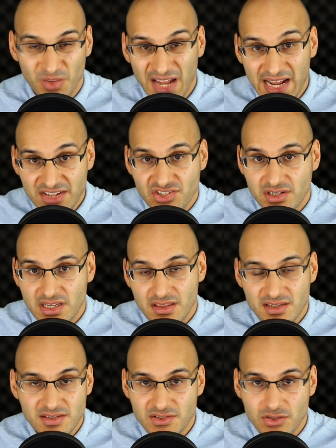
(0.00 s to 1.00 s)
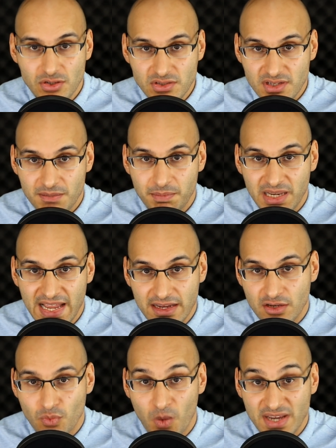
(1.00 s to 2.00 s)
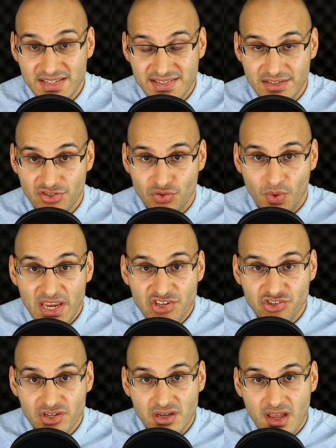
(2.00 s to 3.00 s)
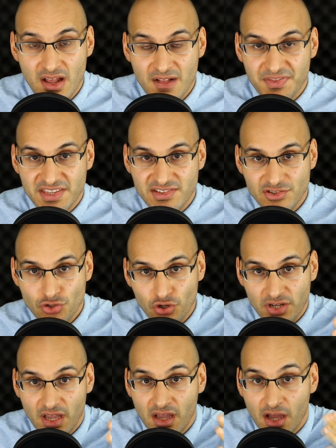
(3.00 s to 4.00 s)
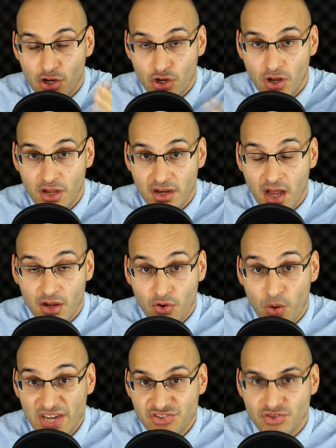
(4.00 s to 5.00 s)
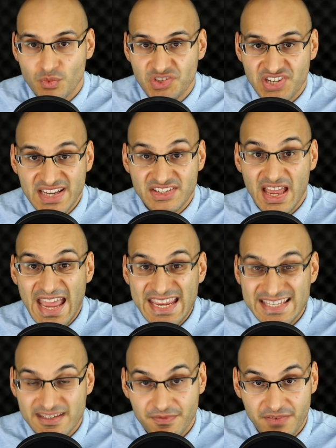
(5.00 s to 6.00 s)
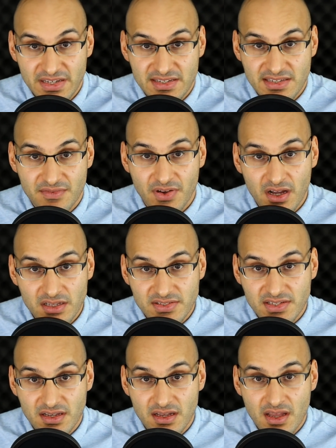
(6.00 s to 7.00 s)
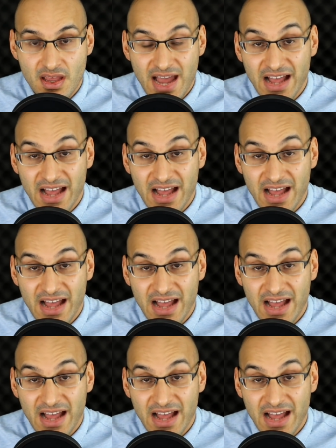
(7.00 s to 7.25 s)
Well, actually, this is not a black and white situation. This is not a question which has a definitive answer.